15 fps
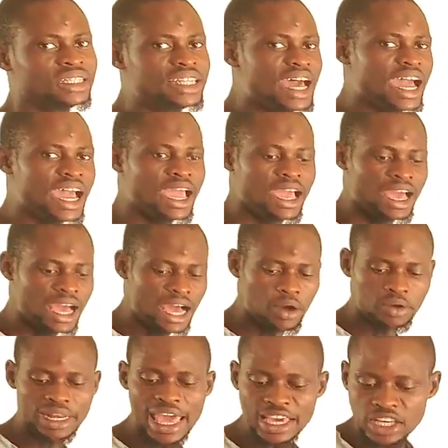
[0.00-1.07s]
Now, I
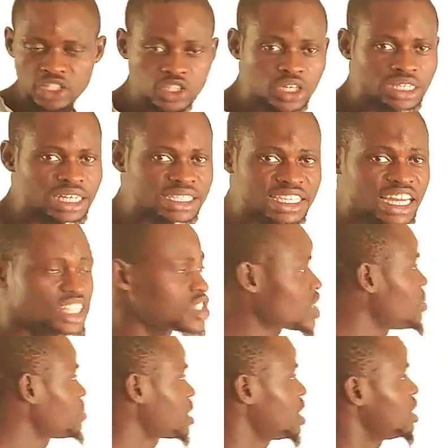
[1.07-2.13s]
would like you to understand
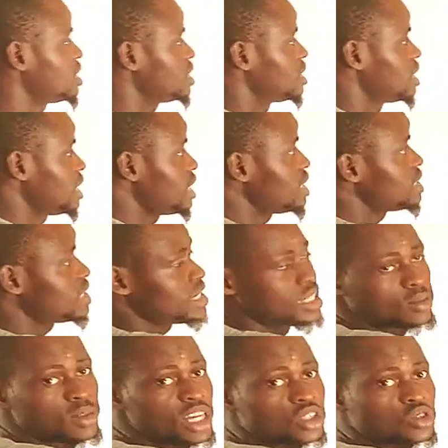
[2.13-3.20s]
something in
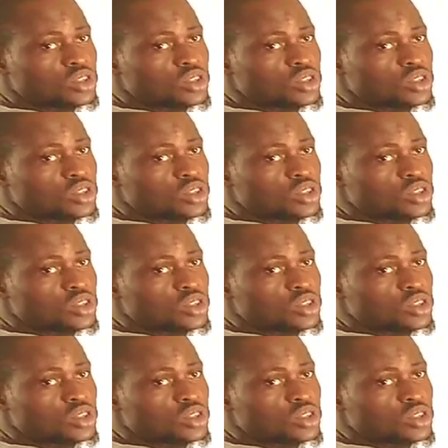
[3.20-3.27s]
this place